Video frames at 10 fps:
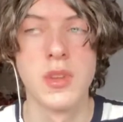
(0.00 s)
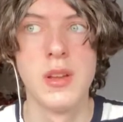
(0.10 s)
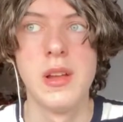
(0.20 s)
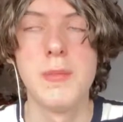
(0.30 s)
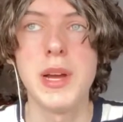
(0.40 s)

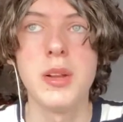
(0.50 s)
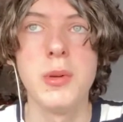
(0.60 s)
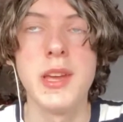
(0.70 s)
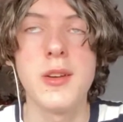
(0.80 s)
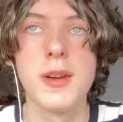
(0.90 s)
By the
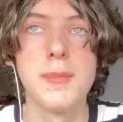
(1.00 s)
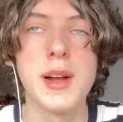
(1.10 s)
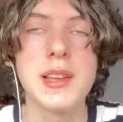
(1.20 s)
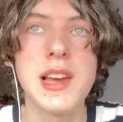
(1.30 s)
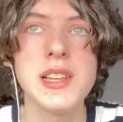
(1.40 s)
way, her
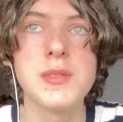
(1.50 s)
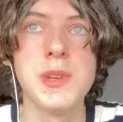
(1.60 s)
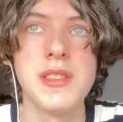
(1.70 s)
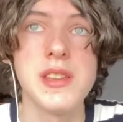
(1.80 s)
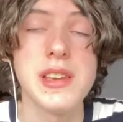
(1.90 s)
podcast
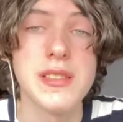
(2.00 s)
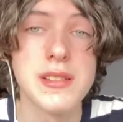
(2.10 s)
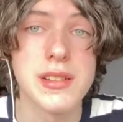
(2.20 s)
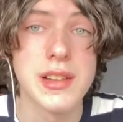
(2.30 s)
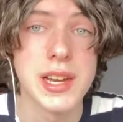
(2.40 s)
with Ethan
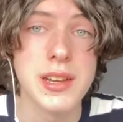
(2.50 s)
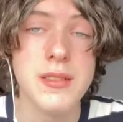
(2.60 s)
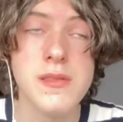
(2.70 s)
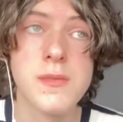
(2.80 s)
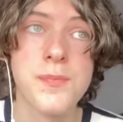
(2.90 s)
Klein,
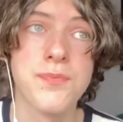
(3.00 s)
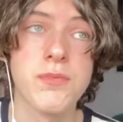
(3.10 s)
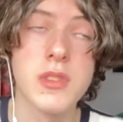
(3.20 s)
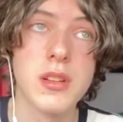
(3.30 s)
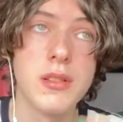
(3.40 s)

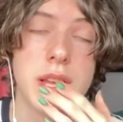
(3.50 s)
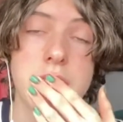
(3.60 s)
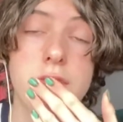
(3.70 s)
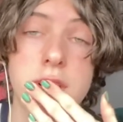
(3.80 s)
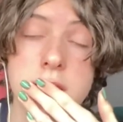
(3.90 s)
like
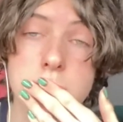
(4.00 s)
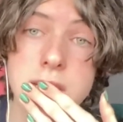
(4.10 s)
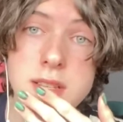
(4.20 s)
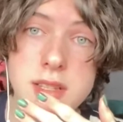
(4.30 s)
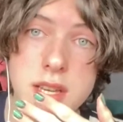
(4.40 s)

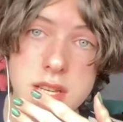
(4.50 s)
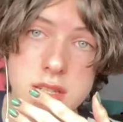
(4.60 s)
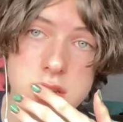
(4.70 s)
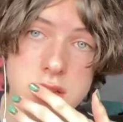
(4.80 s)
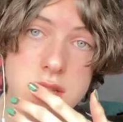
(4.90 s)
Frenemies, is
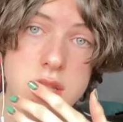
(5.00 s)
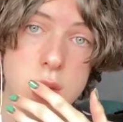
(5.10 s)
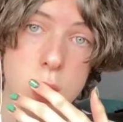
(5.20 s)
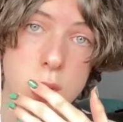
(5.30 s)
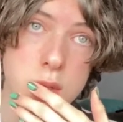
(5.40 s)
just
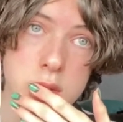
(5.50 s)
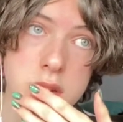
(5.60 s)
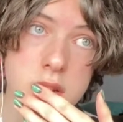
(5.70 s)
so good.